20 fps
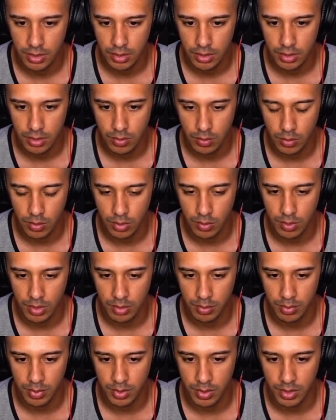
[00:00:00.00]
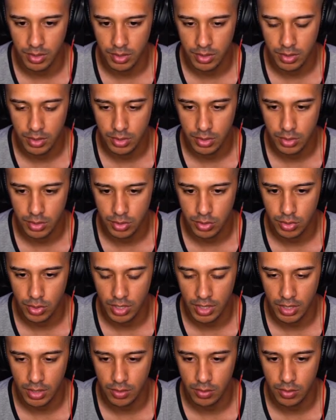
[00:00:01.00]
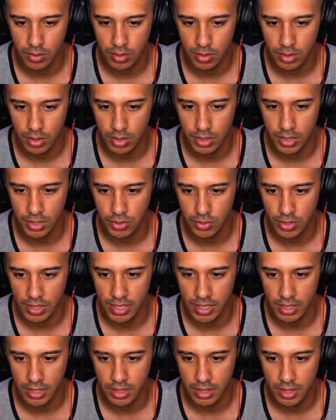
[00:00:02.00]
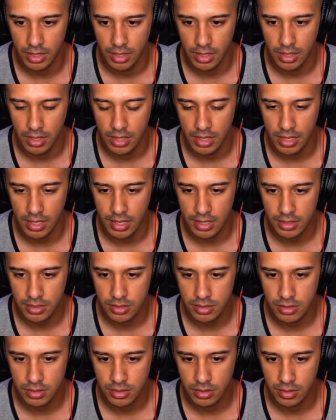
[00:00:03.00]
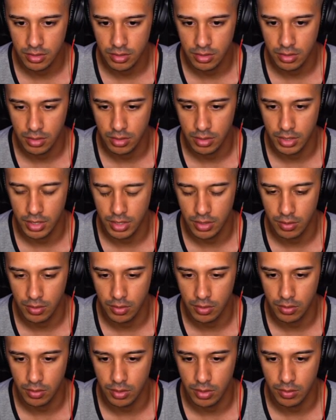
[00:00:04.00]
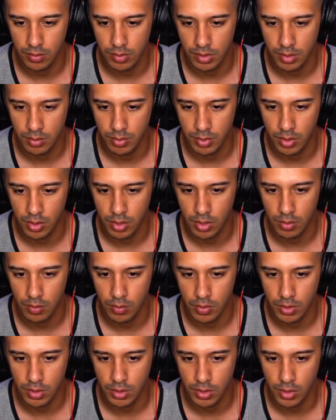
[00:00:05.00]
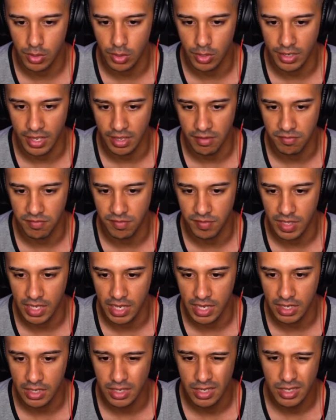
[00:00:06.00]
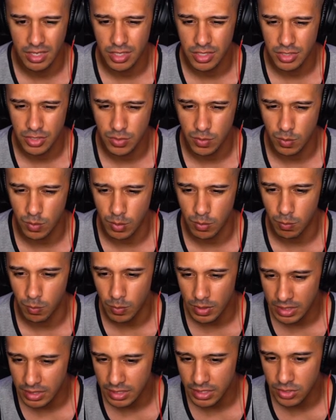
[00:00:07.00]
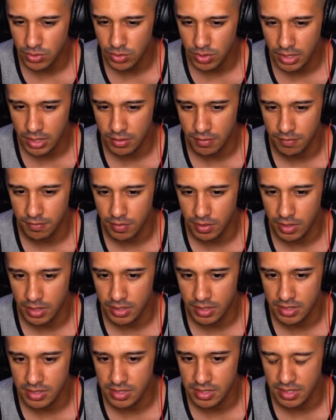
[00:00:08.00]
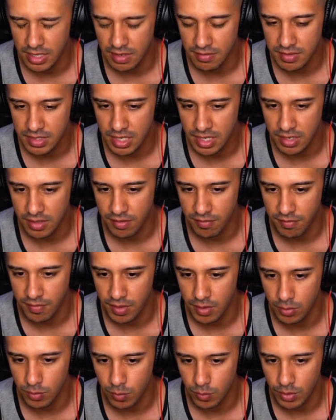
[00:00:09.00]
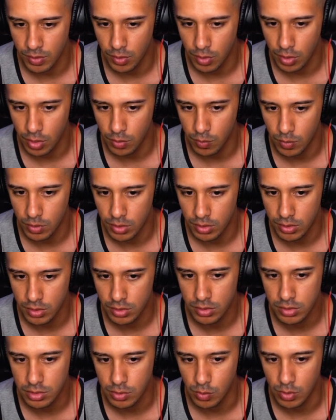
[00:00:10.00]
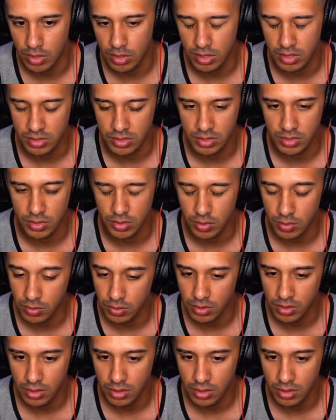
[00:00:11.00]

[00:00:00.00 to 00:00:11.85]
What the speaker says: We're going to put triangle on a drag, X on a curl, and we're going to put R1 on a flat. So we're really trying to flood this left side of the field with R1, square, and circle.